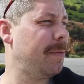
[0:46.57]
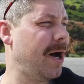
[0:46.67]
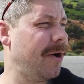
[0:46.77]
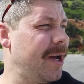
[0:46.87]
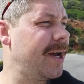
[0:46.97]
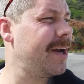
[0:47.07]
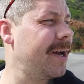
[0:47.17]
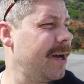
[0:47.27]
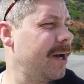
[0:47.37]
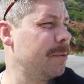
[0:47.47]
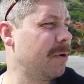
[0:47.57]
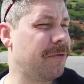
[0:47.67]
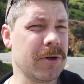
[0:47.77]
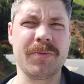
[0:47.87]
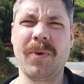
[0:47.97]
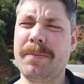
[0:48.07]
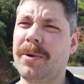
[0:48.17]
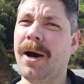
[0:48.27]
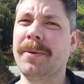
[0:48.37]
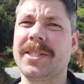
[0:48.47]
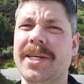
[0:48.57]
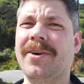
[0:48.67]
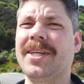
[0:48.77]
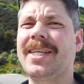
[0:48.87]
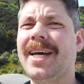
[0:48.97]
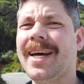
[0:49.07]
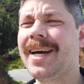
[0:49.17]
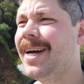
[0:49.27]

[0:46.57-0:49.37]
about my first webcomic series.